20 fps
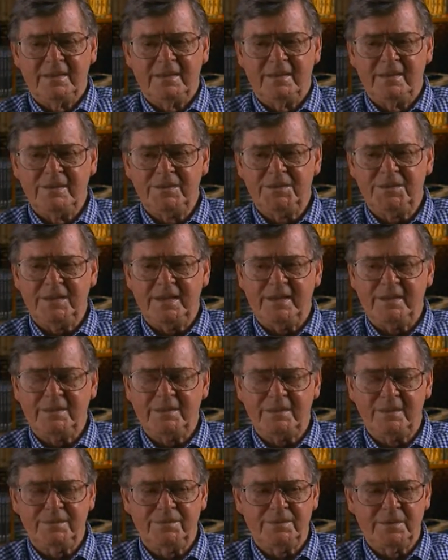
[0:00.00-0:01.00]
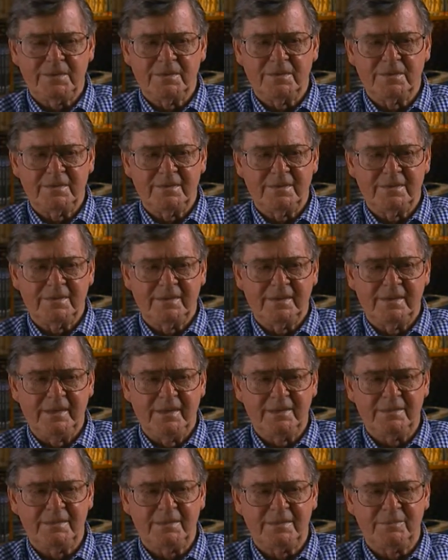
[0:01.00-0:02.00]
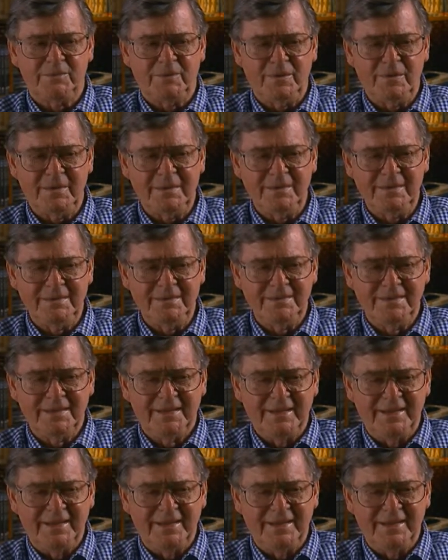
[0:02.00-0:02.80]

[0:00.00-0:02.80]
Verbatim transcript: He used to answer the phone, "Is Morgan?"